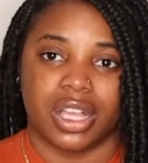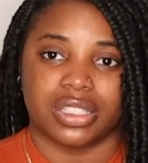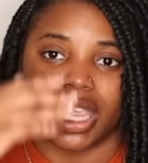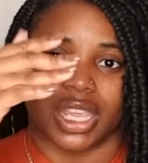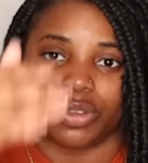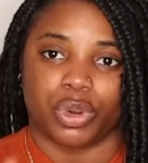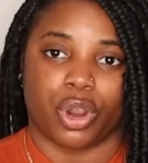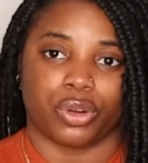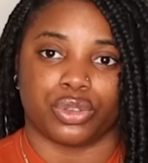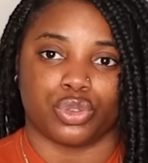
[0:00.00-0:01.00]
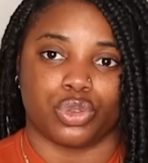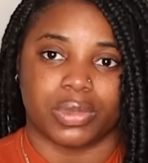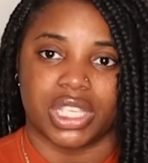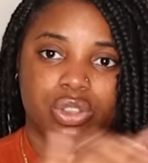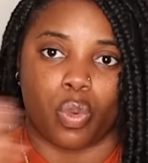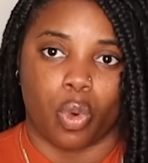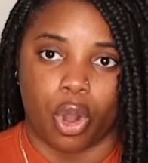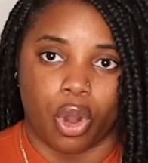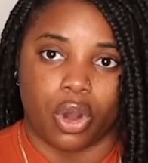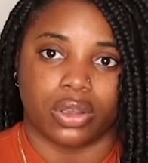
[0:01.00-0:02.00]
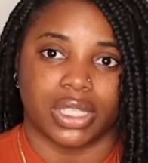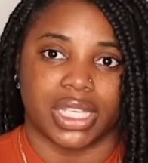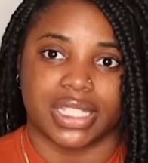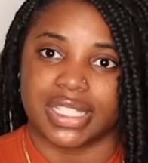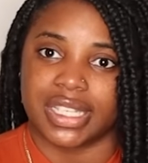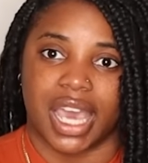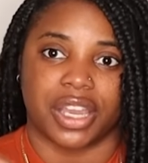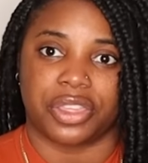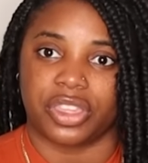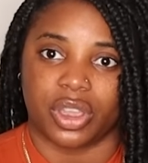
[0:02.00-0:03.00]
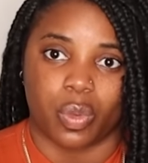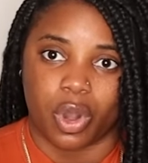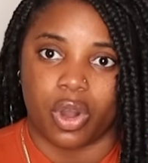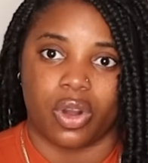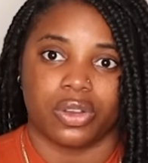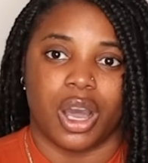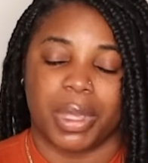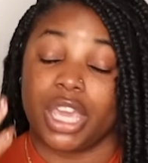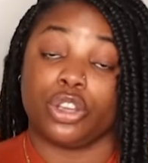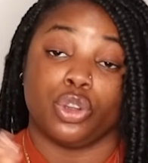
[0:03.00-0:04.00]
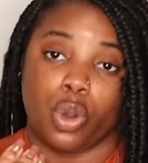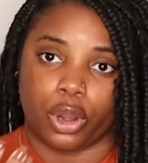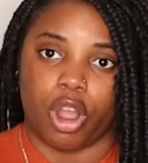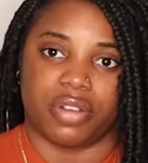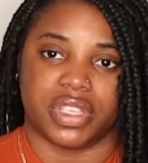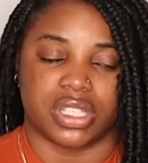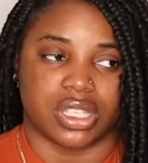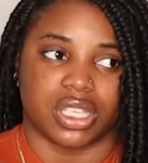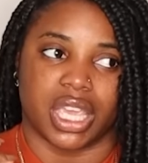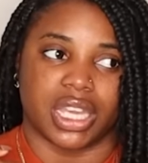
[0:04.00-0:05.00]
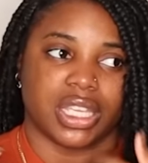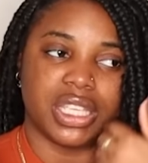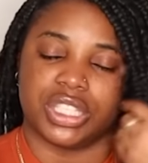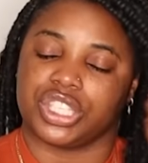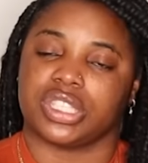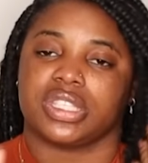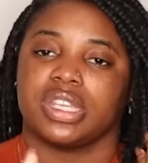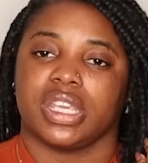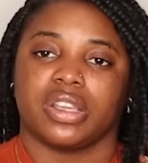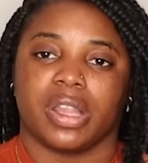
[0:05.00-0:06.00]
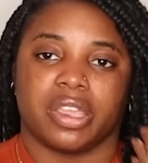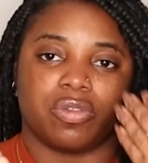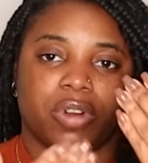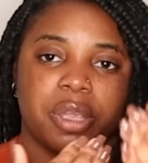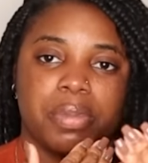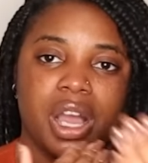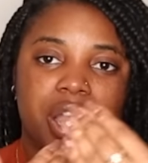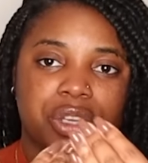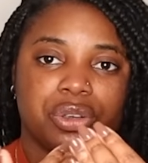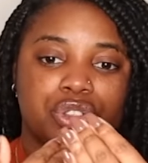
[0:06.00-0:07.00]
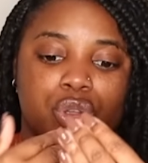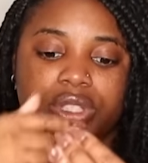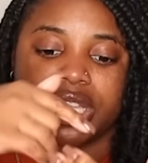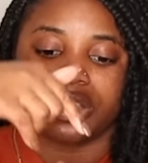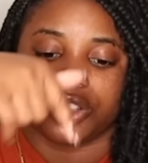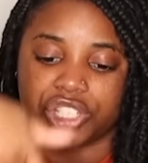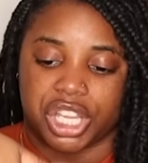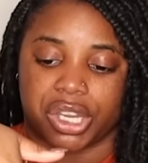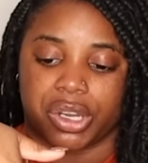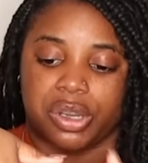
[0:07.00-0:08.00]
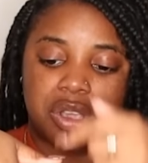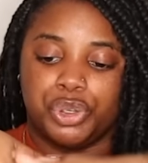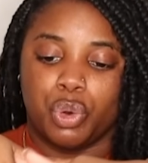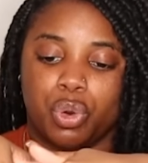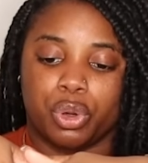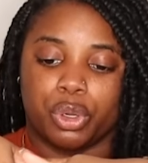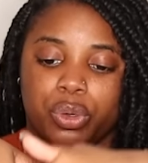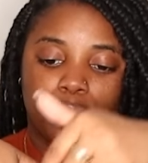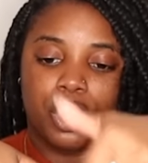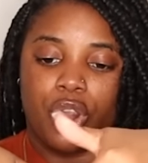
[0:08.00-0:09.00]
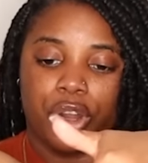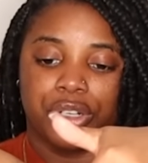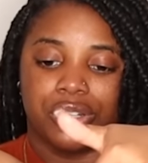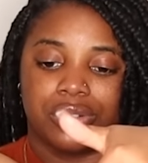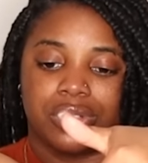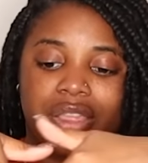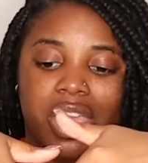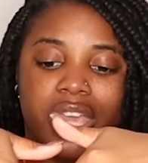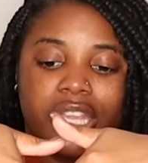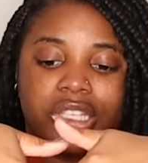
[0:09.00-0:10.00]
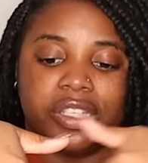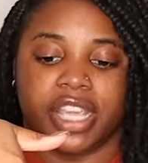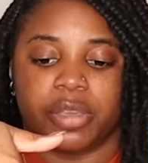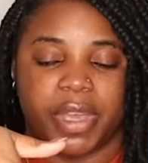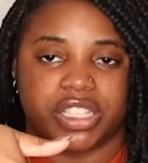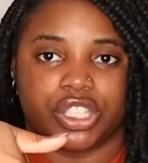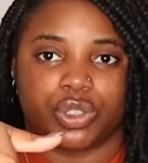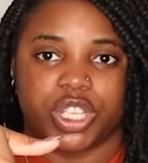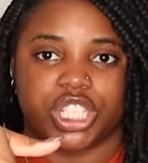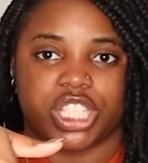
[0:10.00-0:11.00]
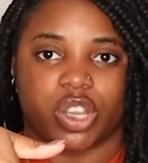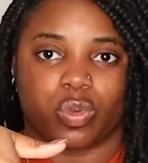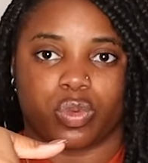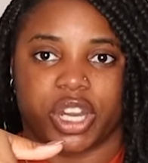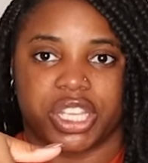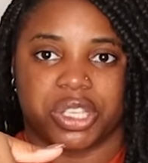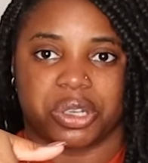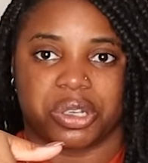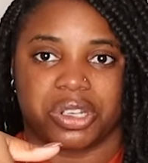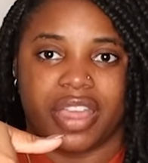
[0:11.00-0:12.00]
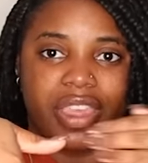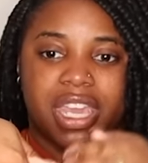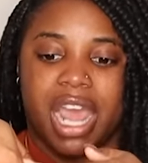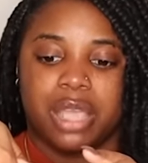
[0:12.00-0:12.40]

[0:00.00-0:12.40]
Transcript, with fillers: us and Ricardo's room is a wall, and it's not a thick wall. Um, and a door, obviously. And he's just sitting like right behind her. So it's like the chair, the door, Ricardo. And then the daybed situation's like right here. And then